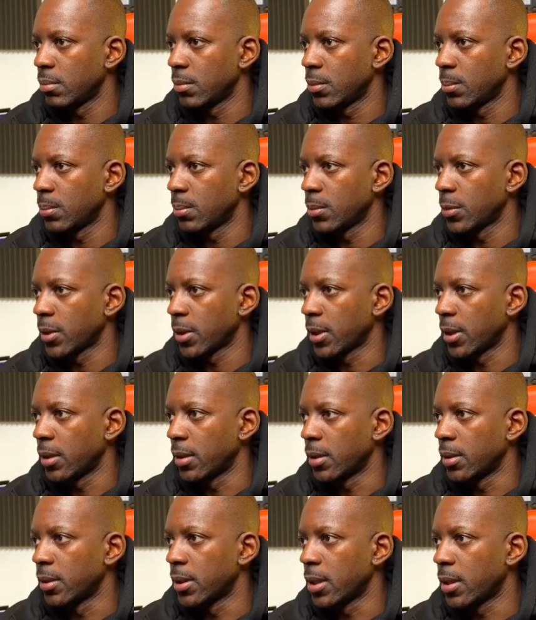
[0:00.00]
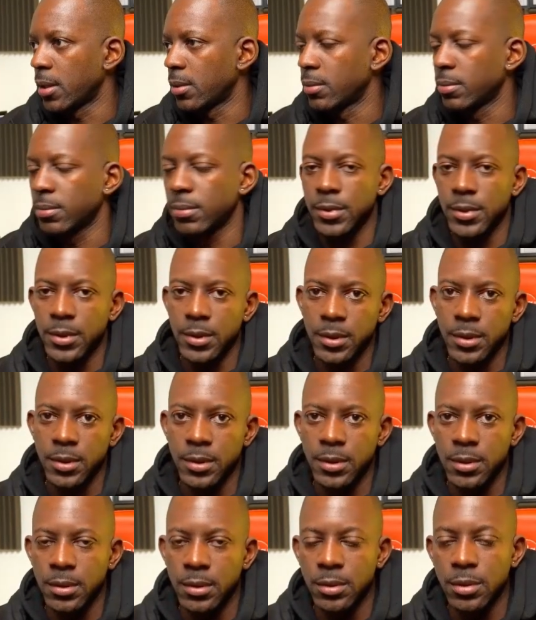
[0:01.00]
Okay, and now
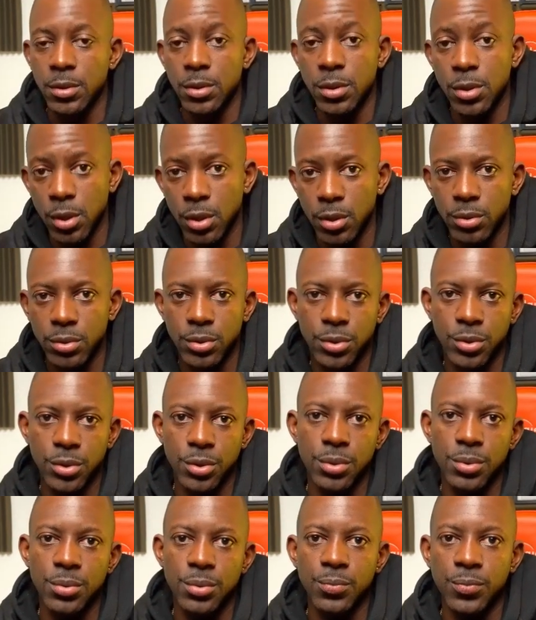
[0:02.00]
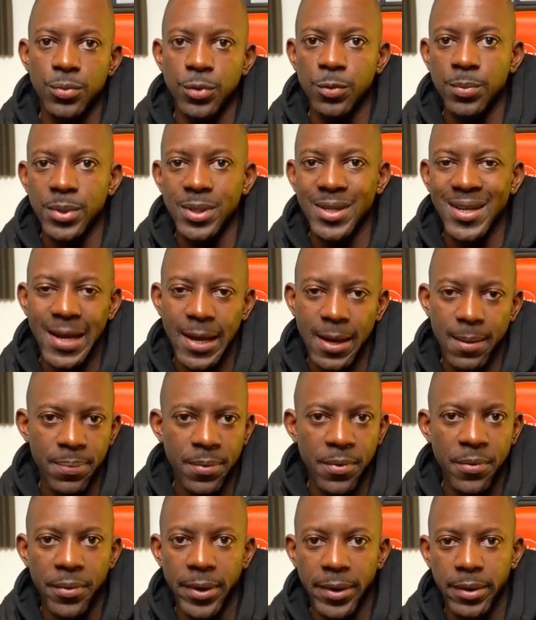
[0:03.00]
the node 2 will be
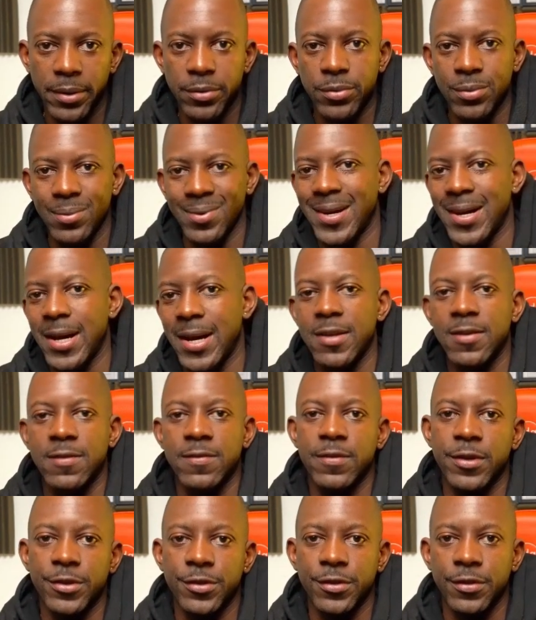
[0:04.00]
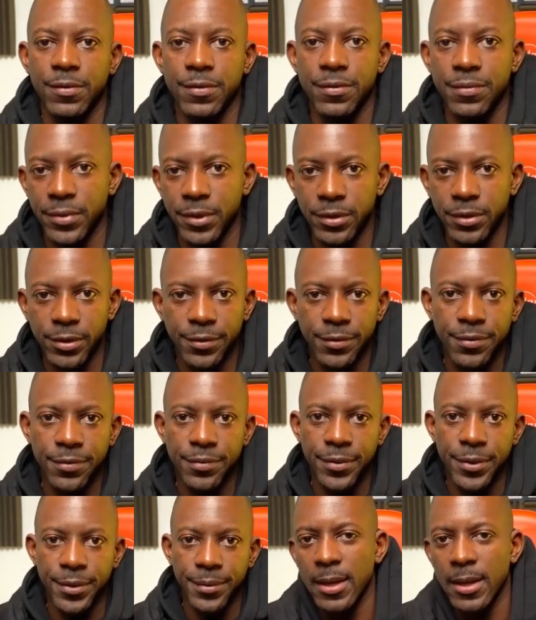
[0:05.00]
upgraded to ISE version
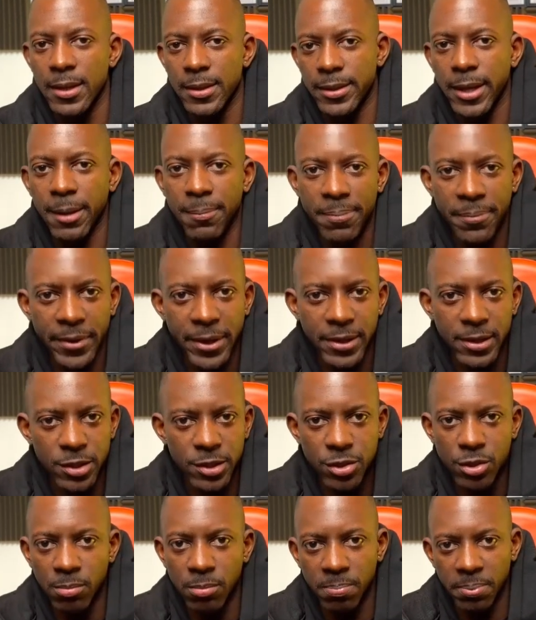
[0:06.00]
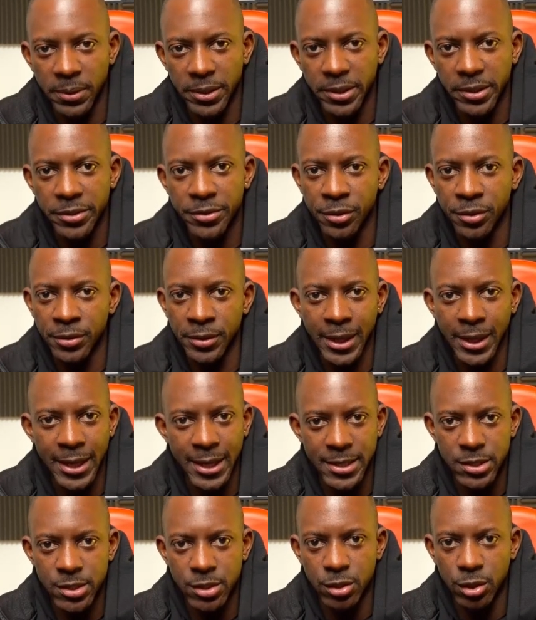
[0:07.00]
3.3. The upgrade is completed on
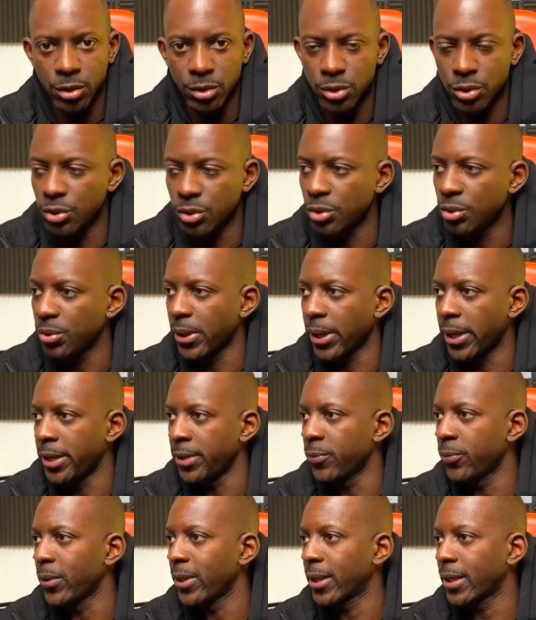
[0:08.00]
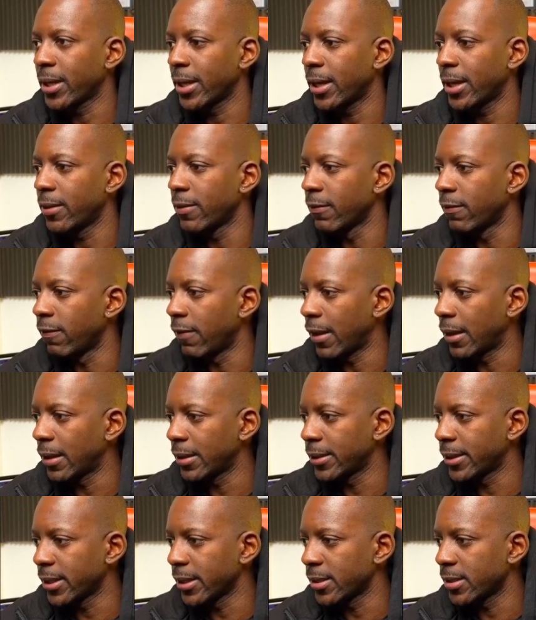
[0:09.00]
ISE node 2, and we can
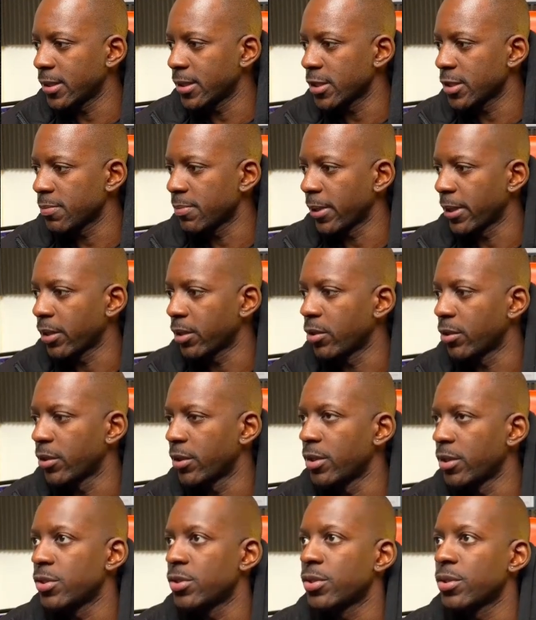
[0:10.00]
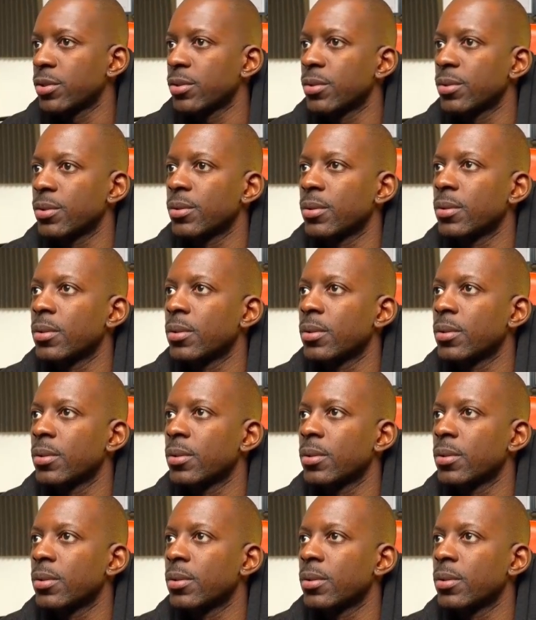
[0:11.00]
validate this by going to